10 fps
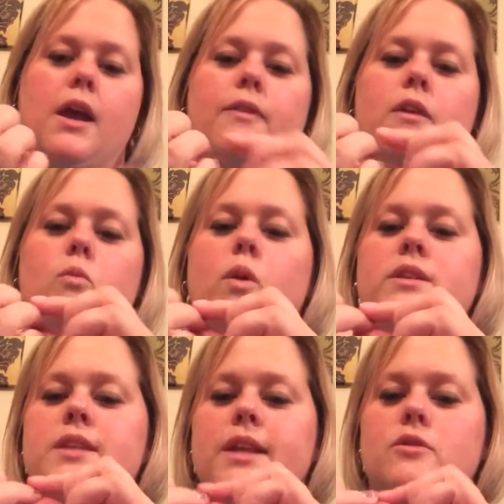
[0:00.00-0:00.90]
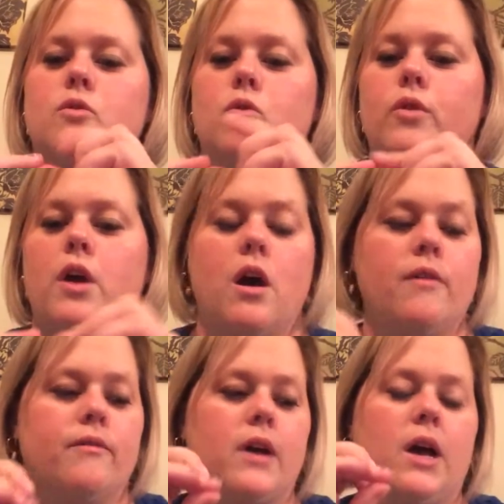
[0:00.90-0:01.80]
And then once that's cooled
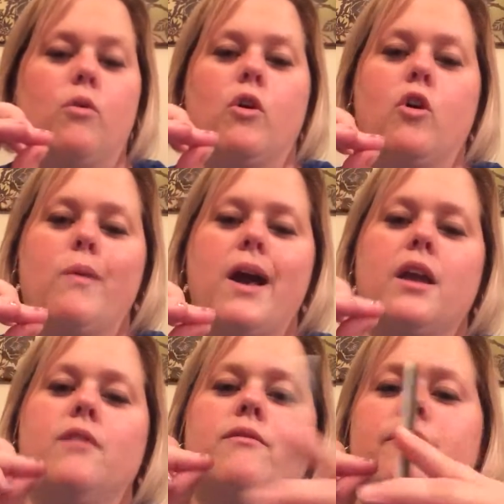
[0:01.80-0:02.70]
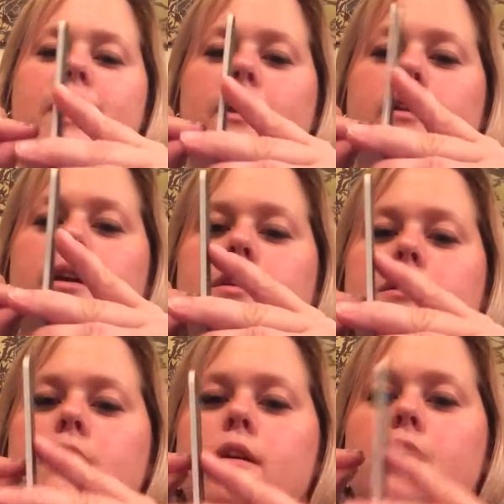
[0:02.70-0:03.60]
off, I will go back and file it
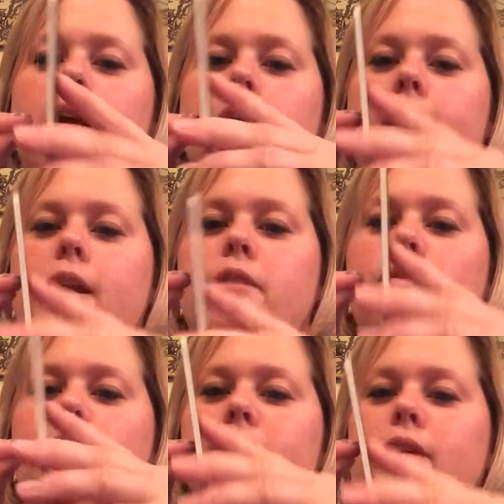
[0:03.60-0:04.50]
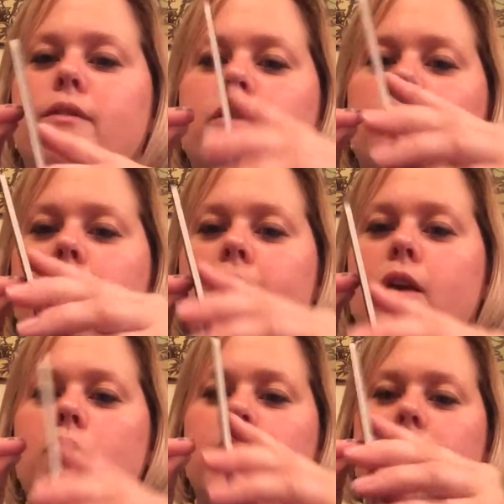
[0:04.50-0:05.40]
at a 45-degree
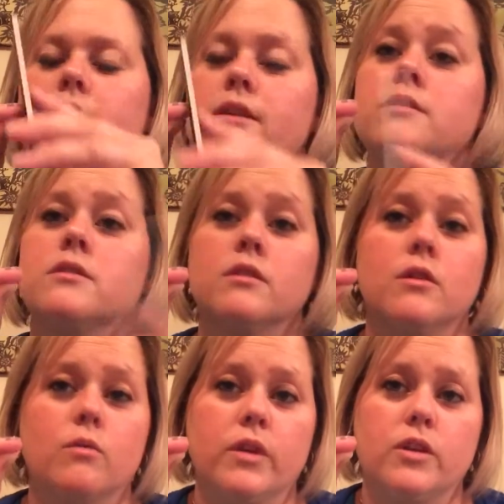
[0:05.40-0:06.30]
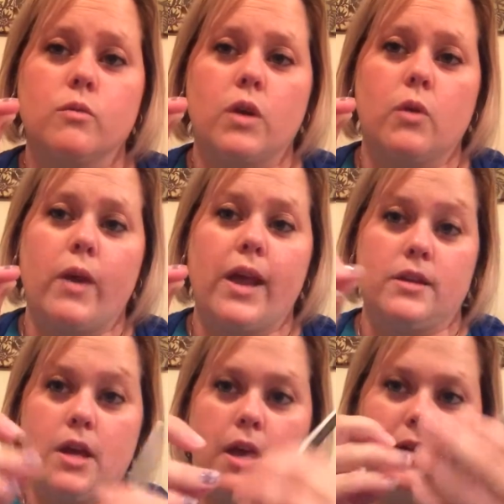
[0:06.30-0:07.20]
angle like this. You really do want to
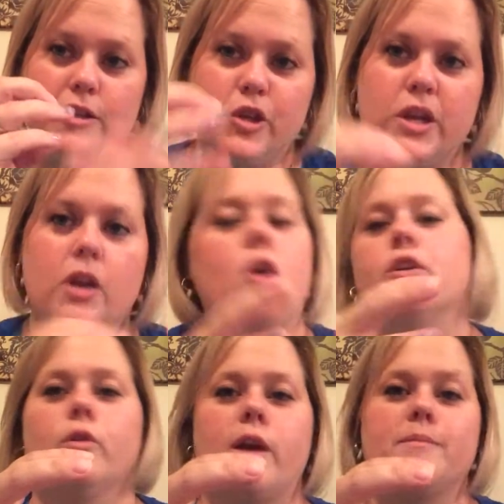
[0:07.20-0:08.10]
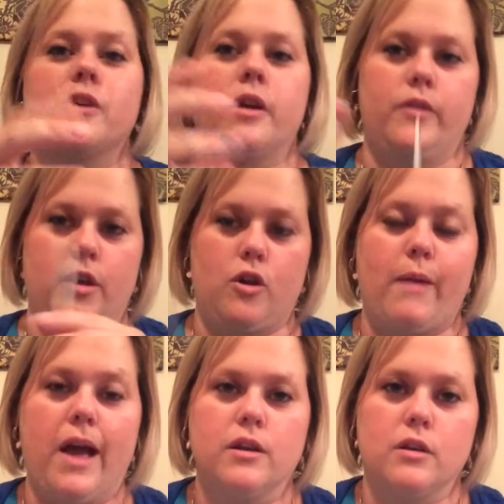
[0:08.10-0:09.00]
wait until you get all your wraps on and then go
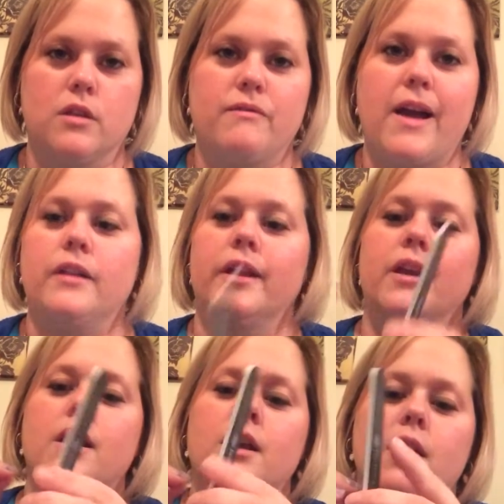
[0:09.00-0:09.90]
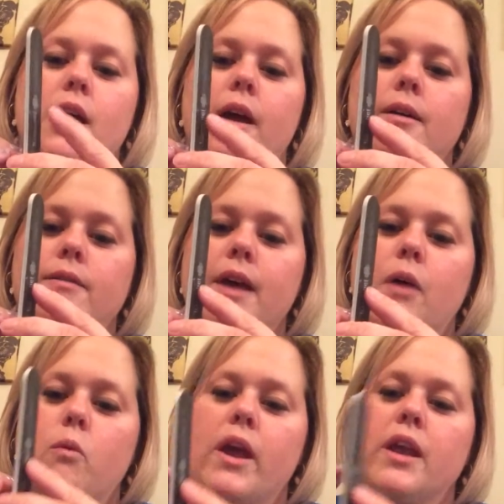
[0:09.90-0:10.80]
back and do the filing.
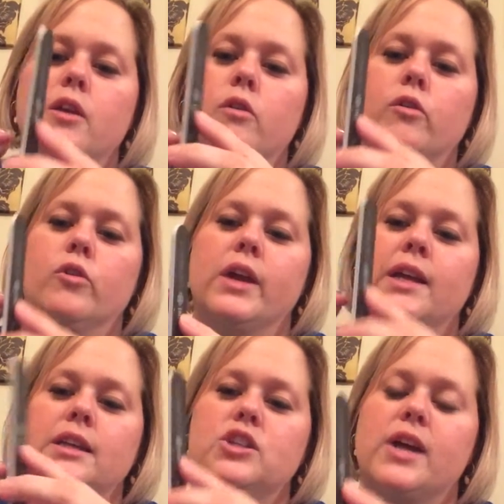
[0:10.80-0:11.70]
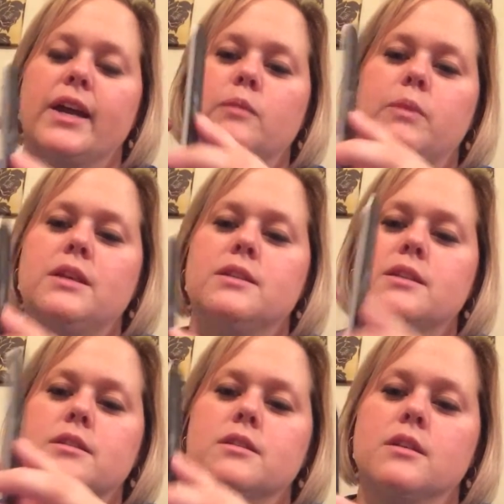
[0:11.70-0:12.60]
That way you don't create any jagged
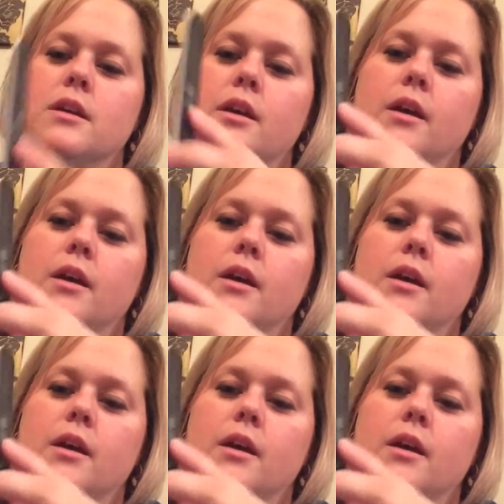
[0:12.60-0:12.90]
pieces.